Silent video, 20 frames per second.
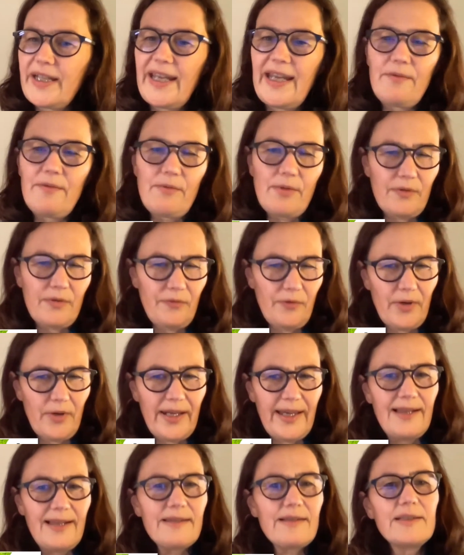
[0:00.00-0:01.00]
care work for
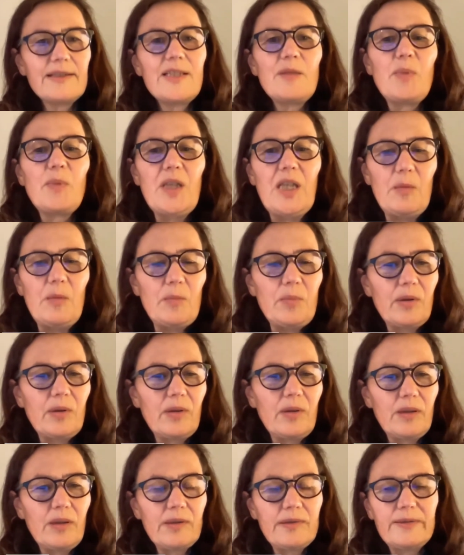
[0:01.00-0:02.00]
elderly
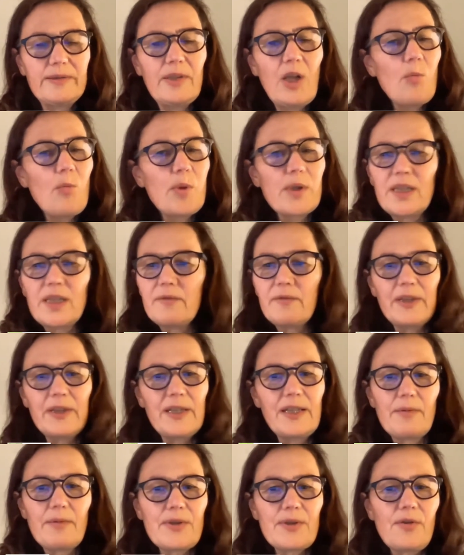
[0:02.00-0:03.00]
people, nobody
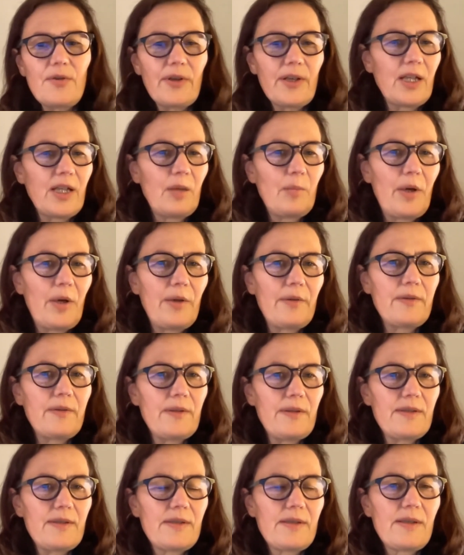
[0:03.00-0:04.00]
really was talking about
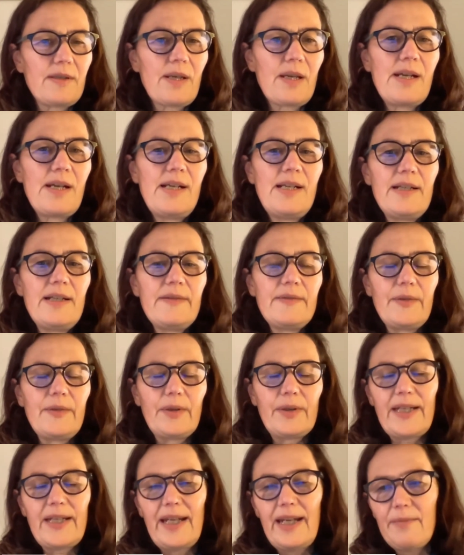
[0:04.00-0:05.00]
this.
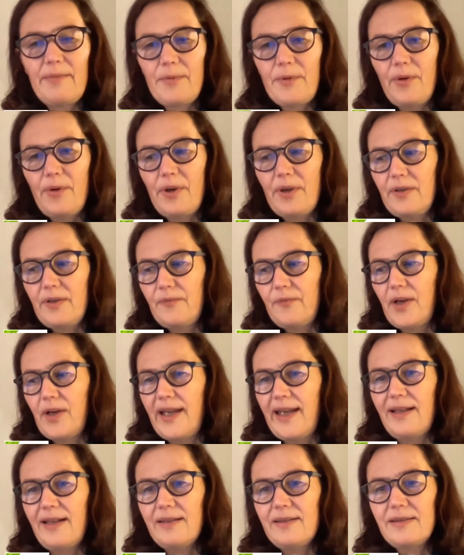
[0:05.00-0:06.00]
The care work for
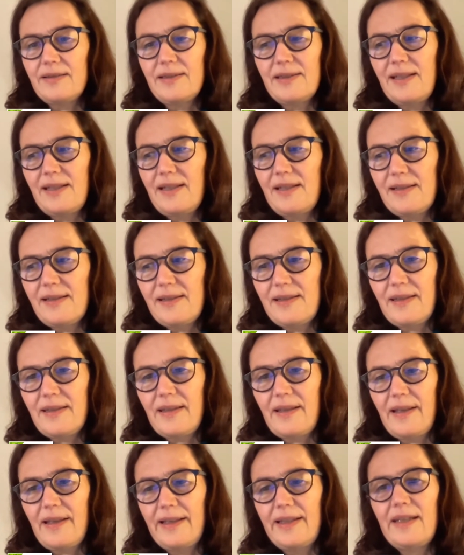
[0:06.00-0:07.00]
elderlies
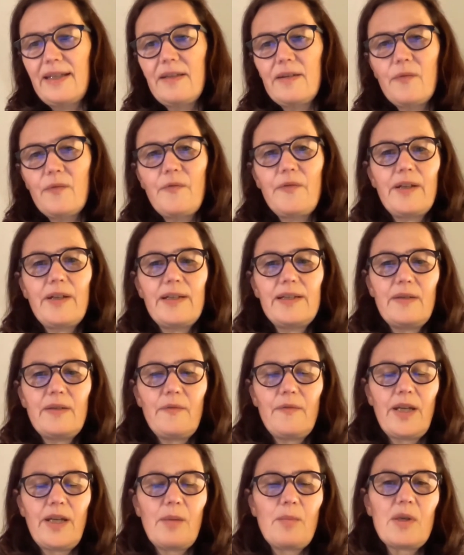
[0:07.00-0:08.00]
in the
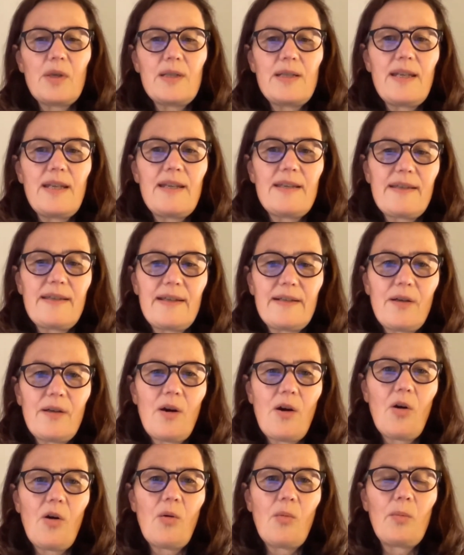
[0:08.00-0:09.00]
families at
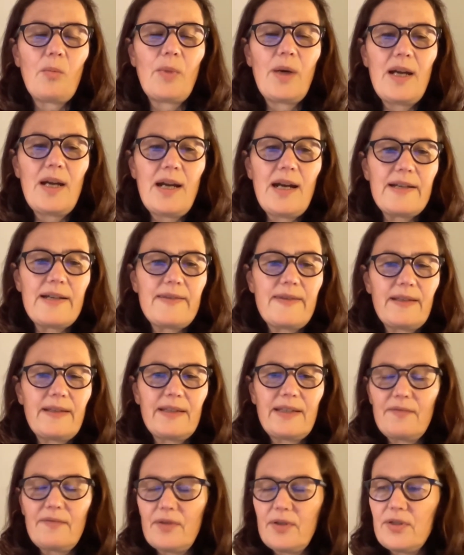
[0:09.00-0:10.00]
home, I
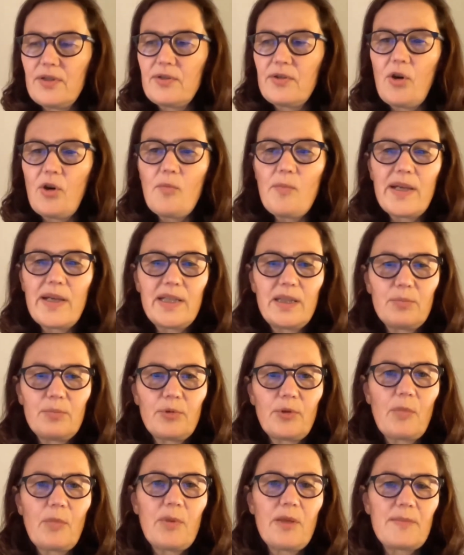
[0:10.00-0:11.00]
think there were so many
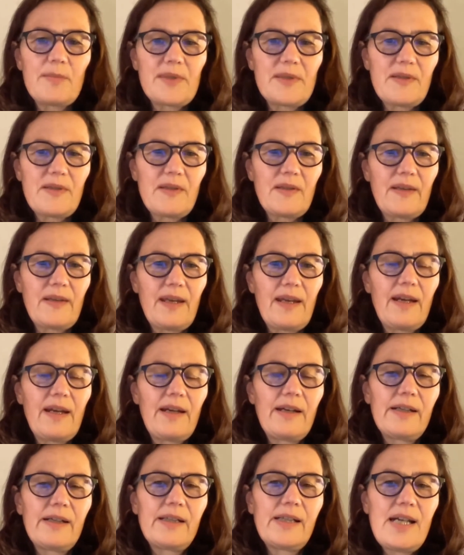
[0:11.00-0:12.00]
problems
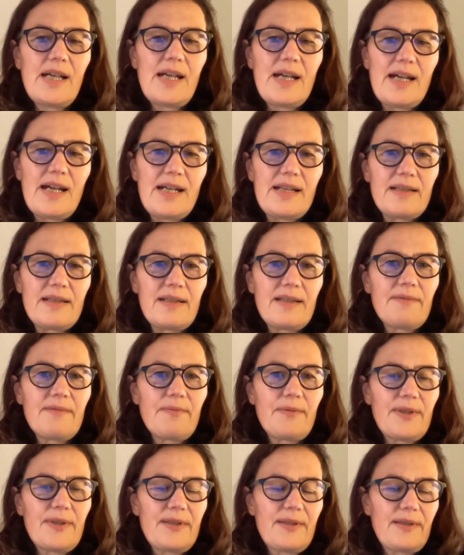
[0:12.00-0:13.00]
there, and this
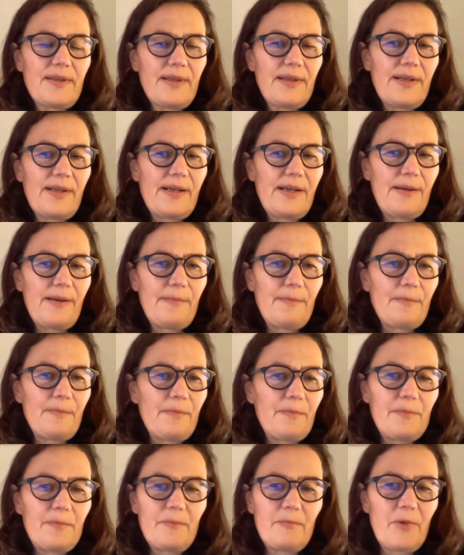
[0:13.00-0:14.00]
was
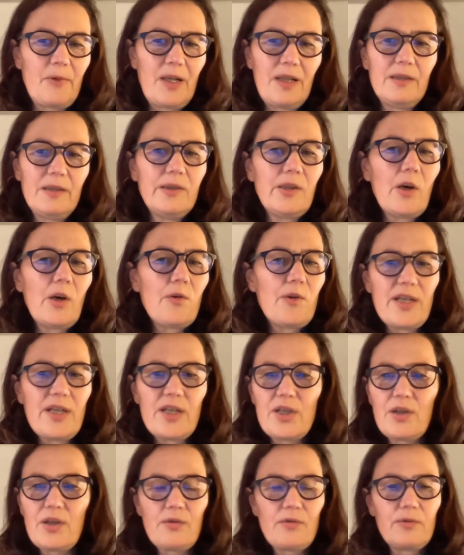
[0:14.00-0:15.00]
well, no
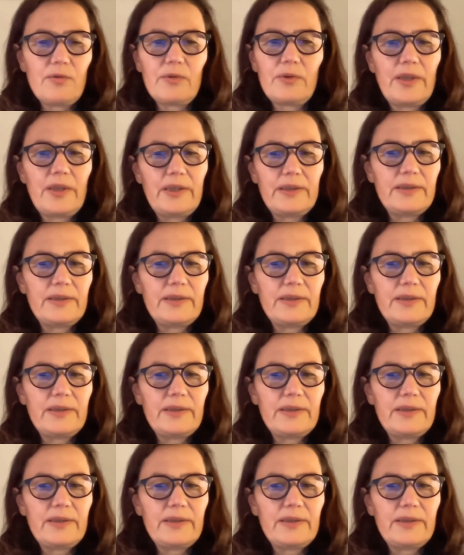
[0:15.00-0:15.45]
issue